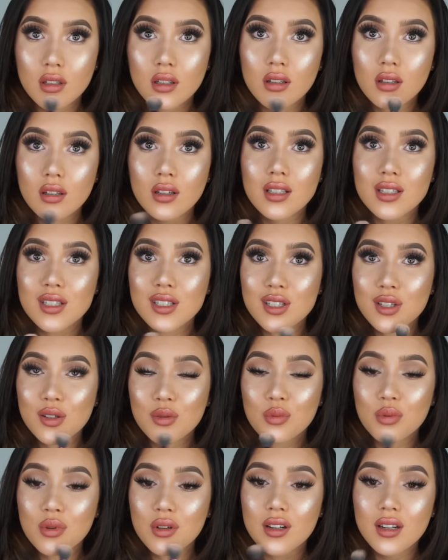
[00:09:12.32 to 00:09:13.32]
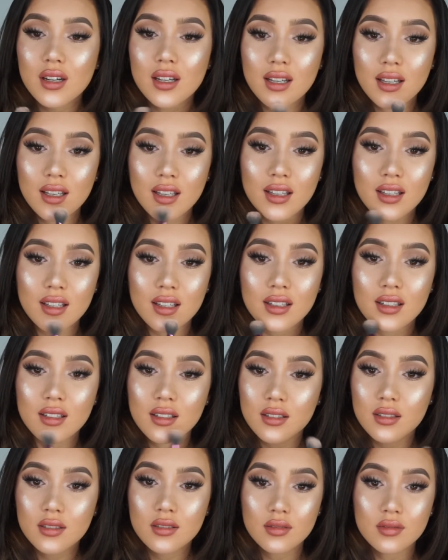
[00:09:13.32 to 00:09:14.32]
Oh, it's so pretty.
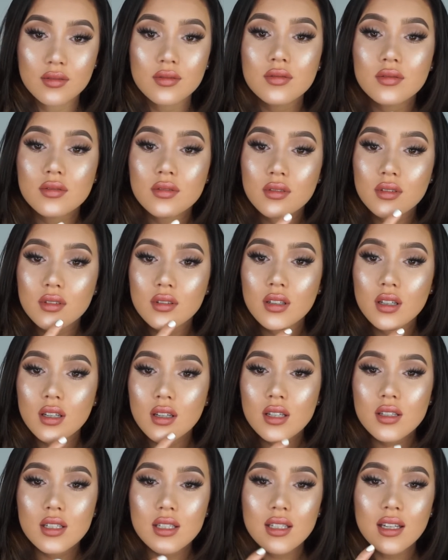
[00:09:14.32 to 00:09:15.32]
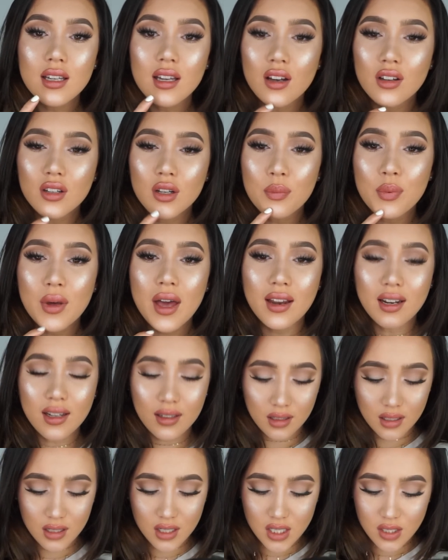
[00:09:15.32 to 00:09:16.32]
See, on the pan
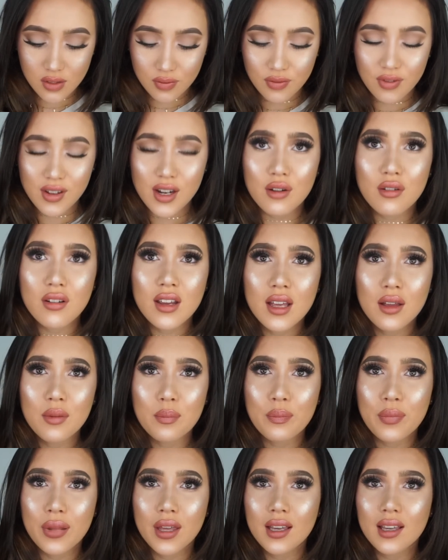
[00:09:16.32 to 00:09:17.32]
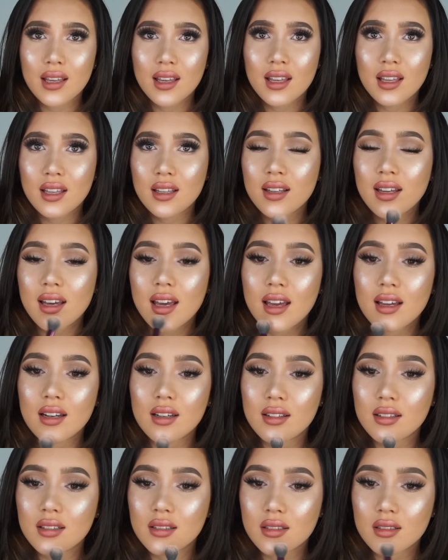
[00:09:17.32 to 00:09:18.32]
it looks very pink
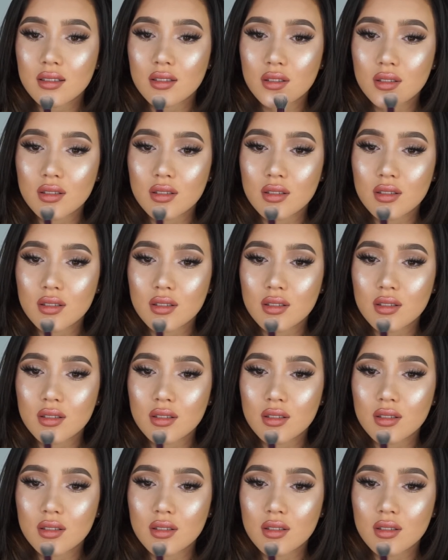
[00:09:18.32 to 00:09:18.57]
and